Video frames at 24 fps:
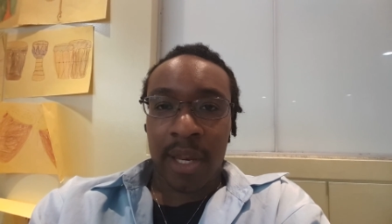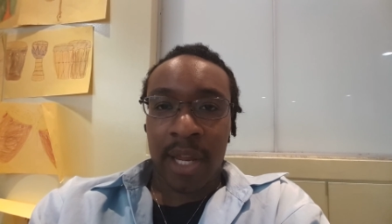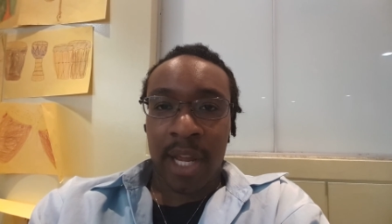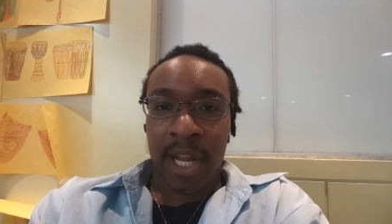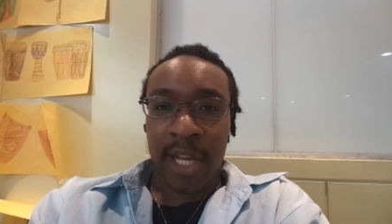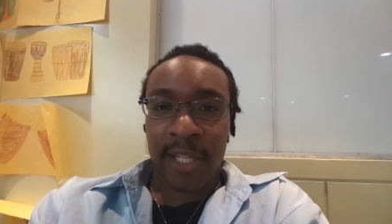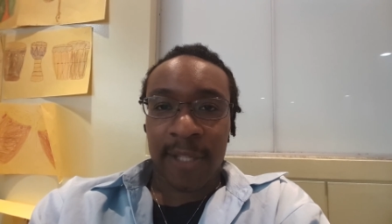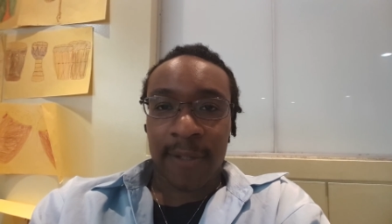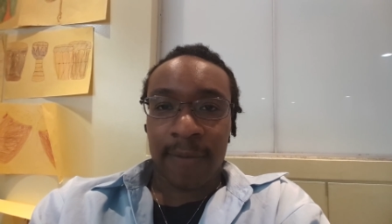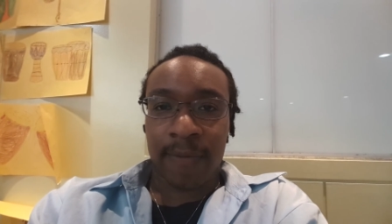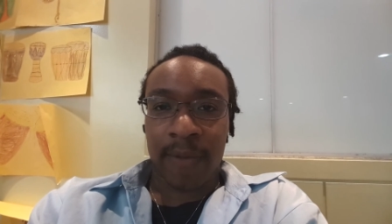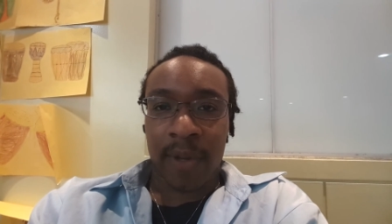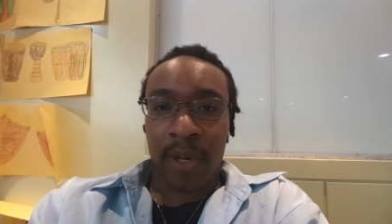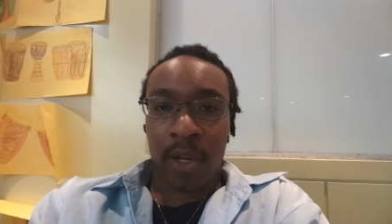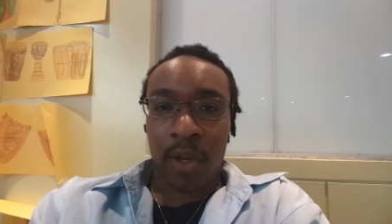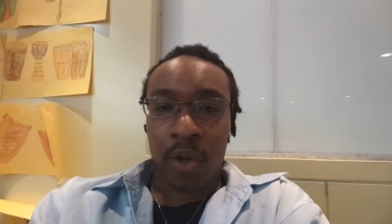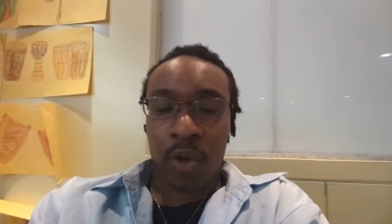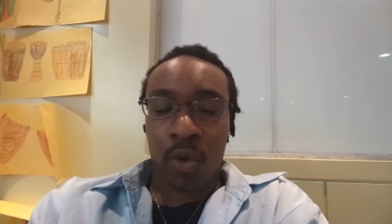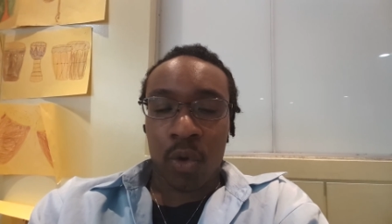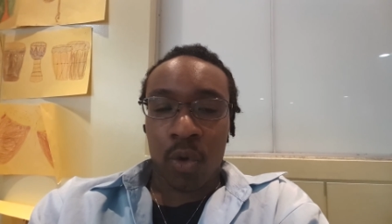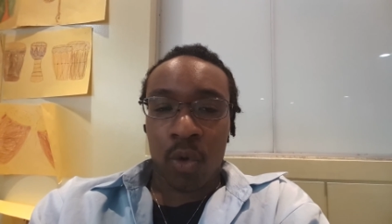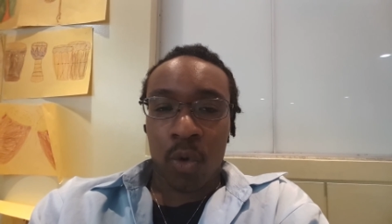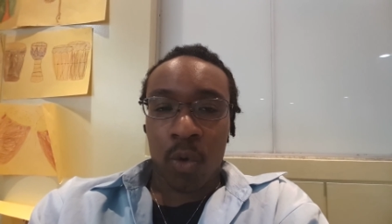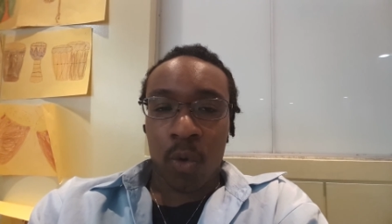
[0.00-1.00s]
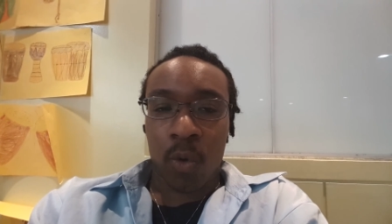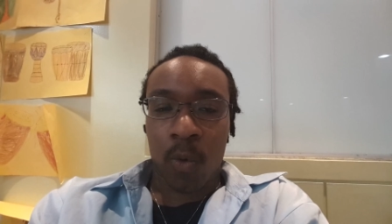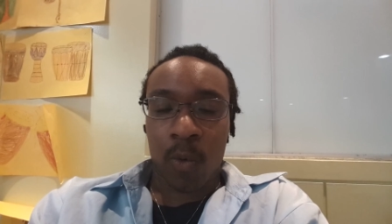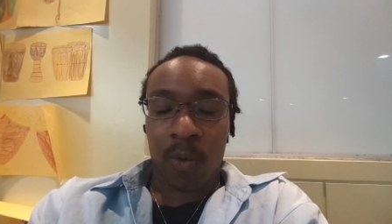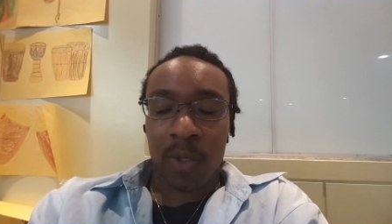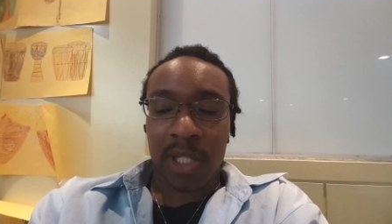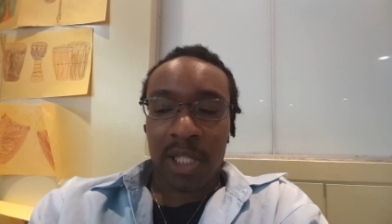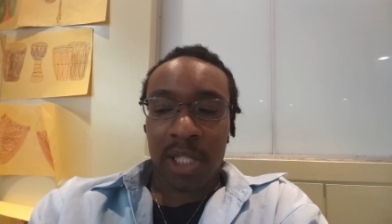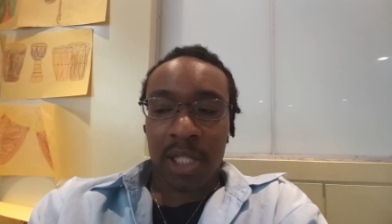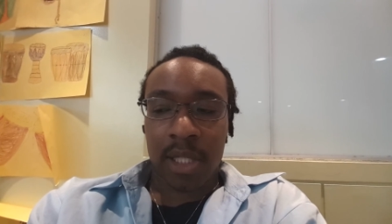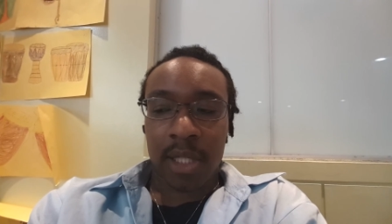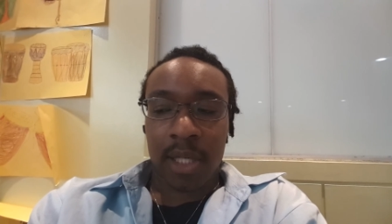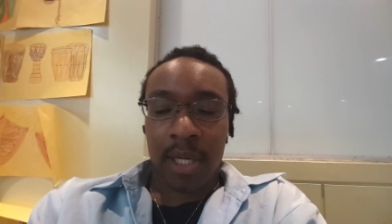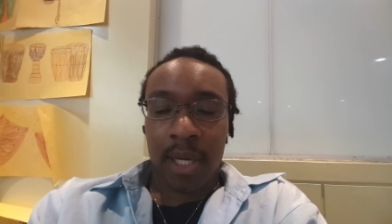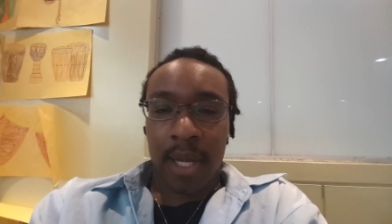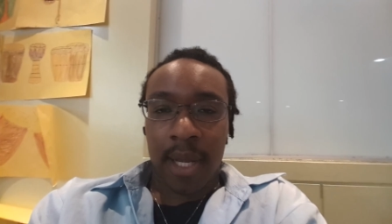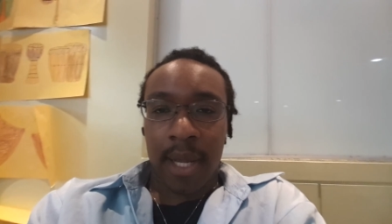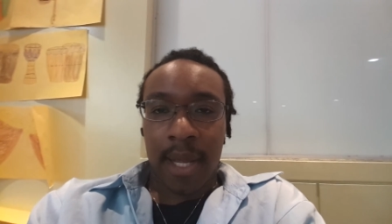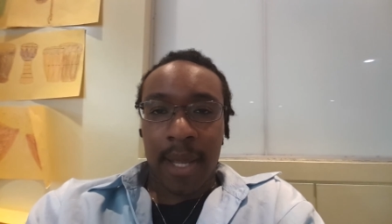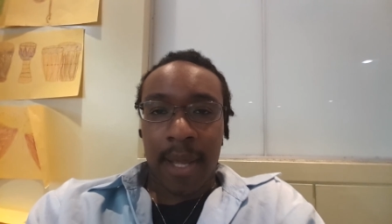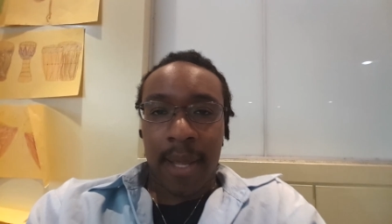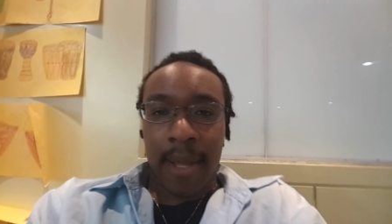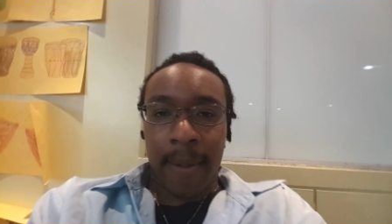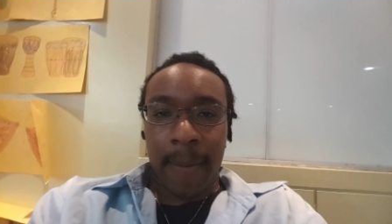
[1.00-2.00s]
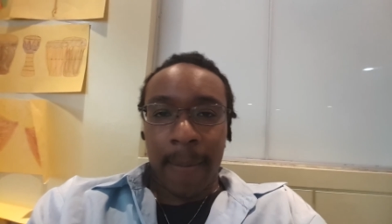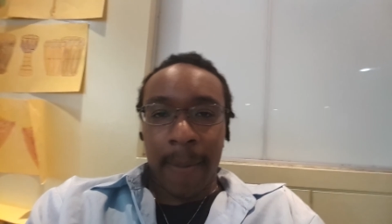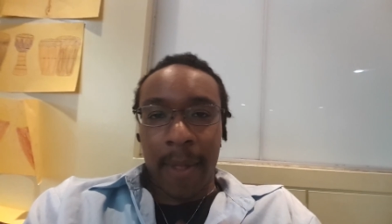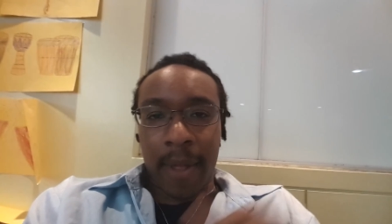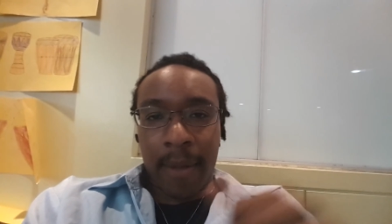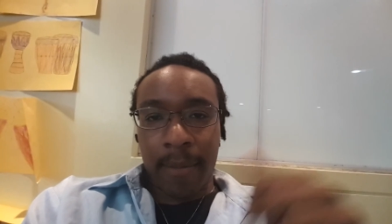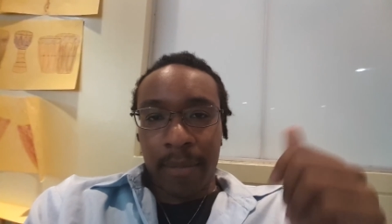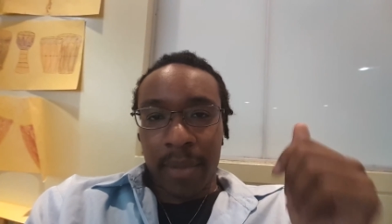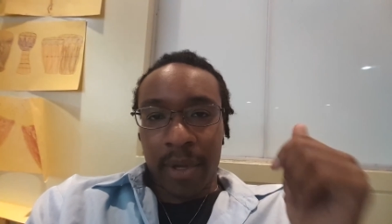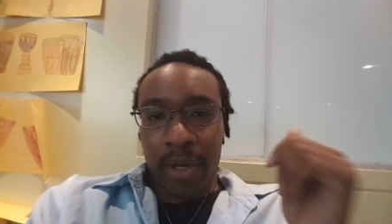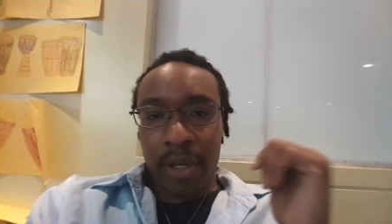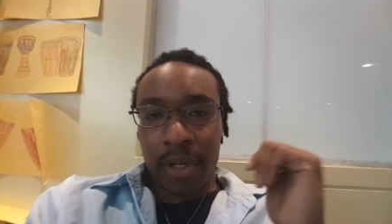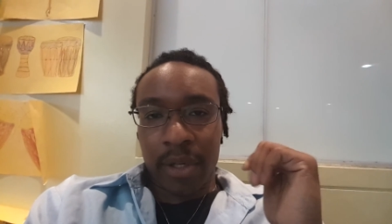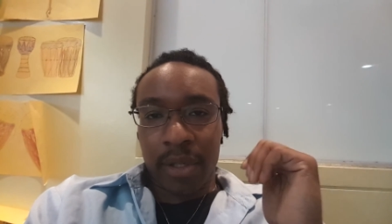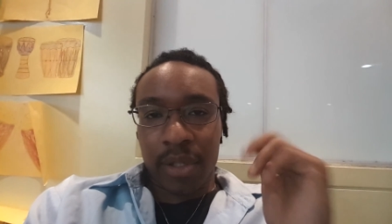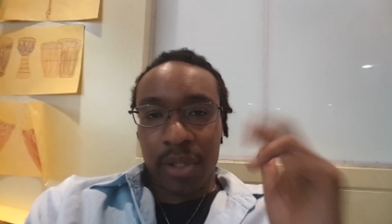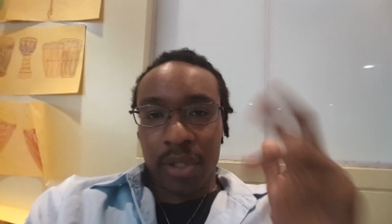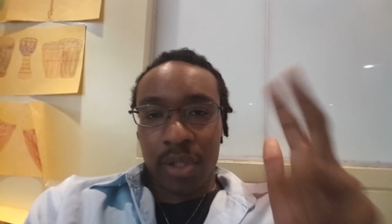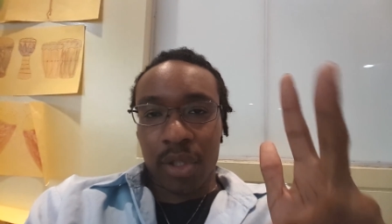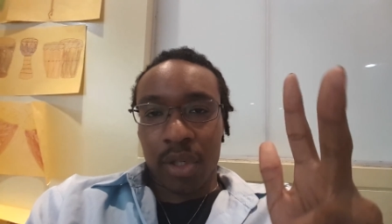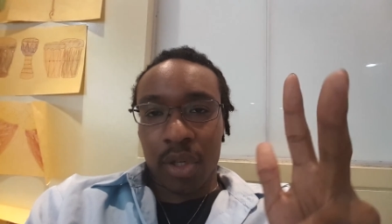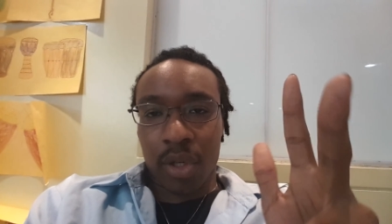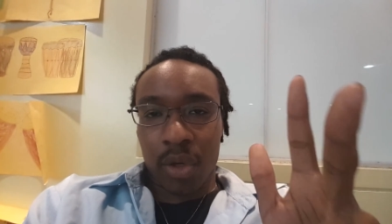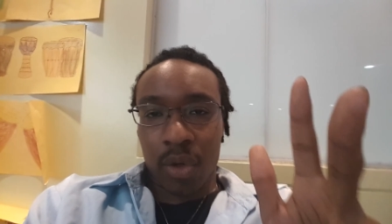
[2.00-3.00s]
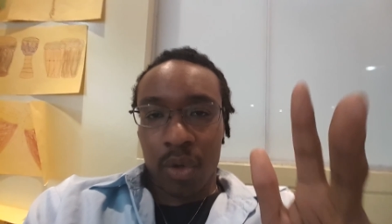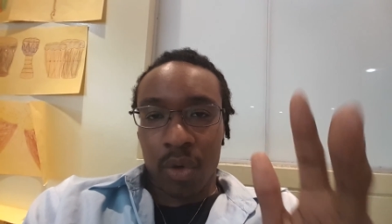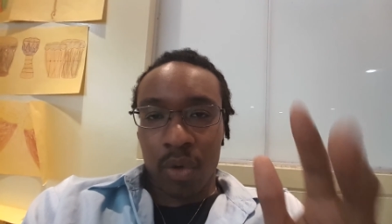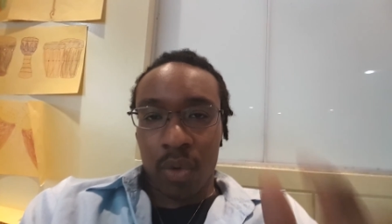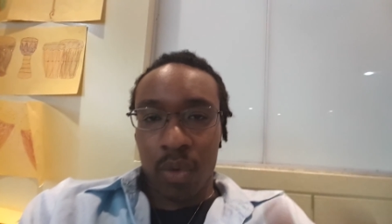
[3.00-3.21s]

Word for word: next video. Peace.